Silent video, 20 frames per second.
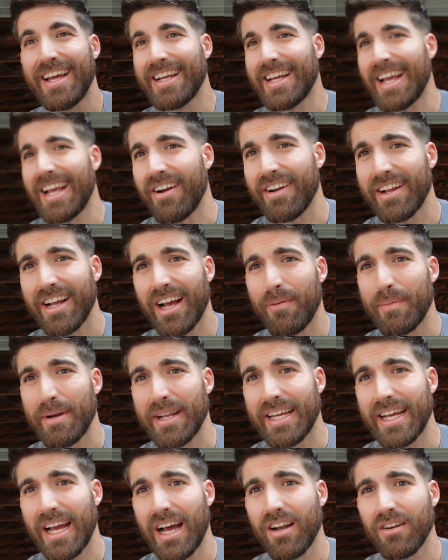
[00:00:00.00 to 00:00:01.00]
counting how many
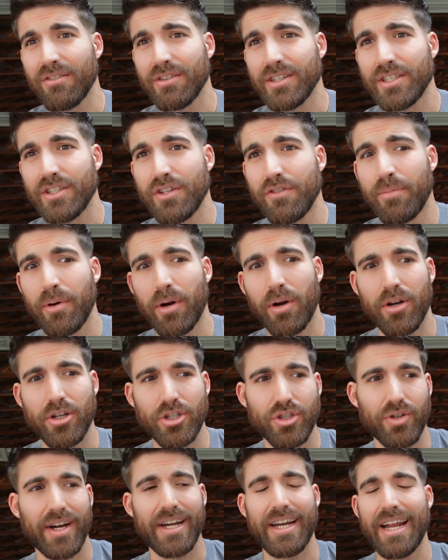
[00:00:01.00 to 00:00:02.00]
calories you've burned,
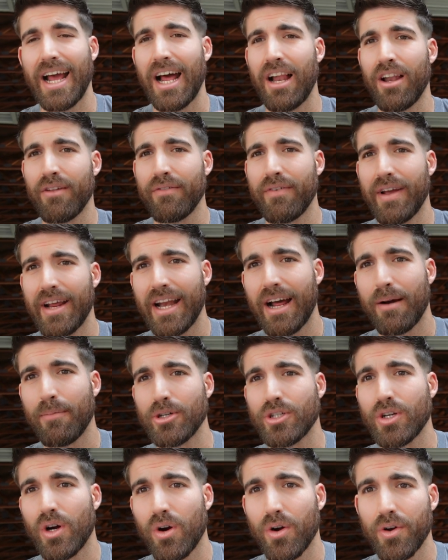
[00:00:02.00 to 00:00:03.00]
trying to elevate how
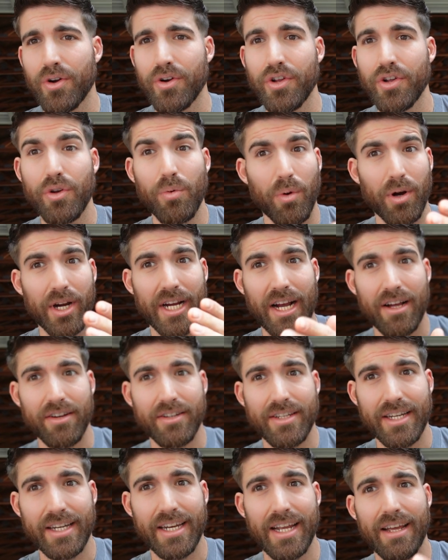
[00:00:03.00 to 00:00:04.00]
much harder you work out
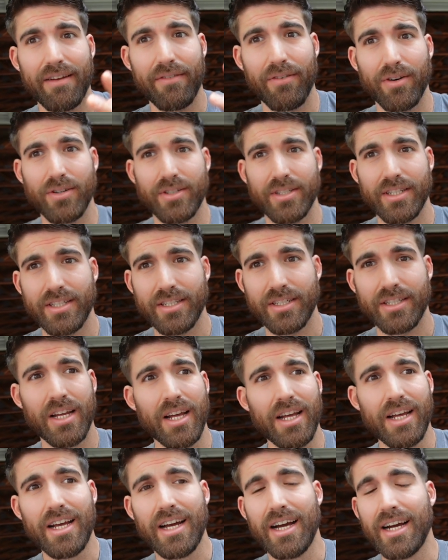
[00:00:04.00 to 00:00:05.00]
today versus
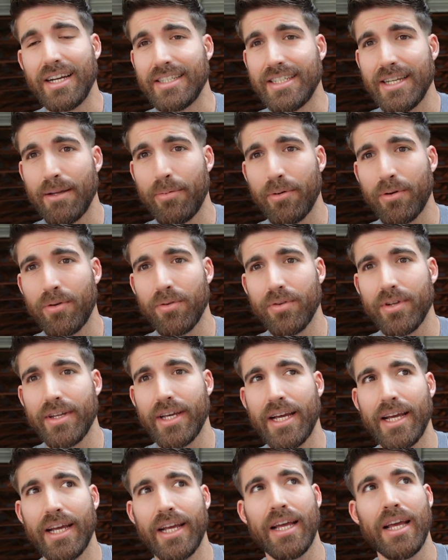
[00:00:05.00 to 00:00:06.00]
a typical
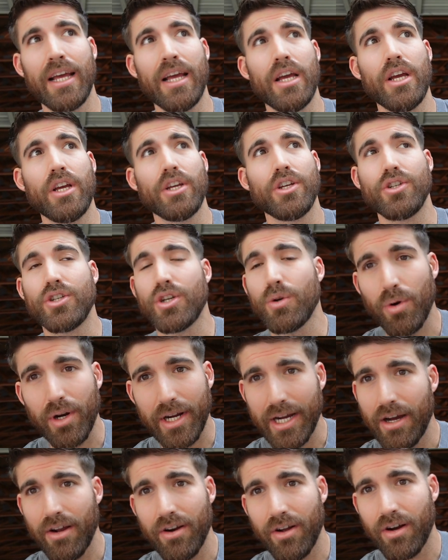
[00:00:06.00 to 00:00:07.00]
day. You should
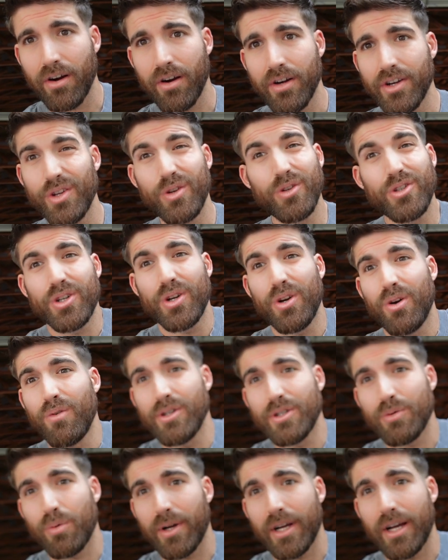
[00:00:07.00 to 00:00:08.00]
work out hard. You should
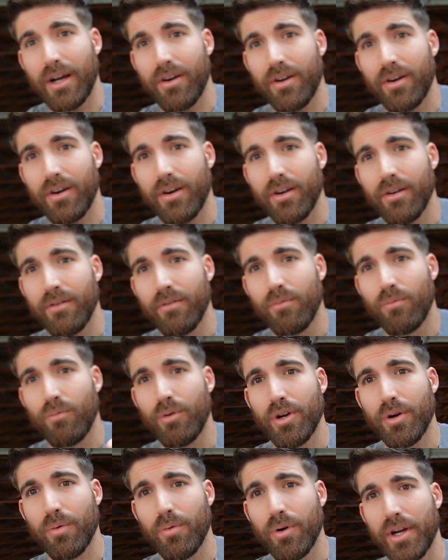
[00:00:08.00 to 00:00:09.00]
always work out hard
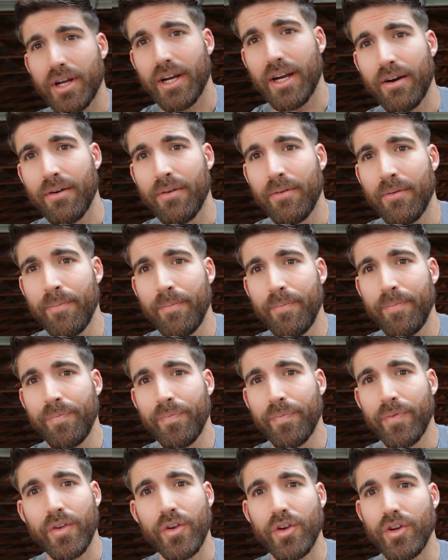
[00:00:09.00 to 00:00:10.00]
when you're working out.
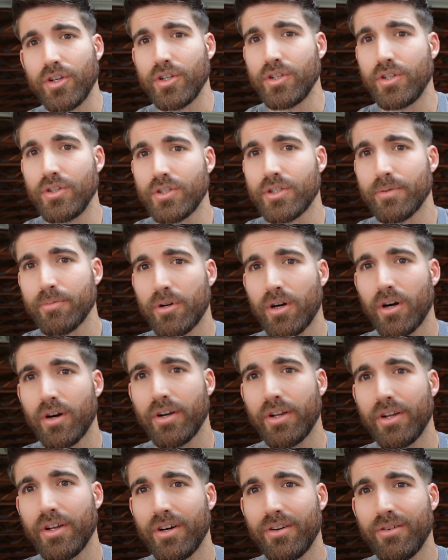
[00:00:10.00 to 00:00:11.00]
You should do some
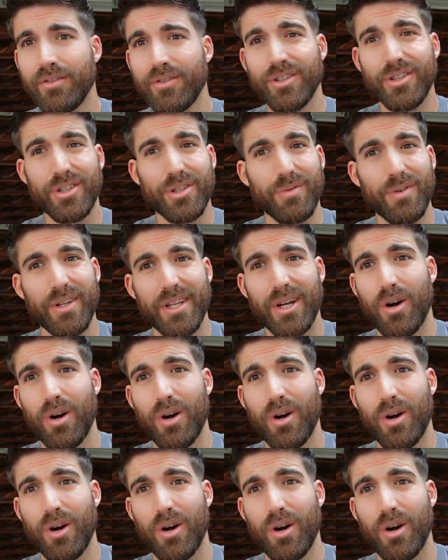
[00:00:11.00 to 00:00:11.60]
cardio. You should really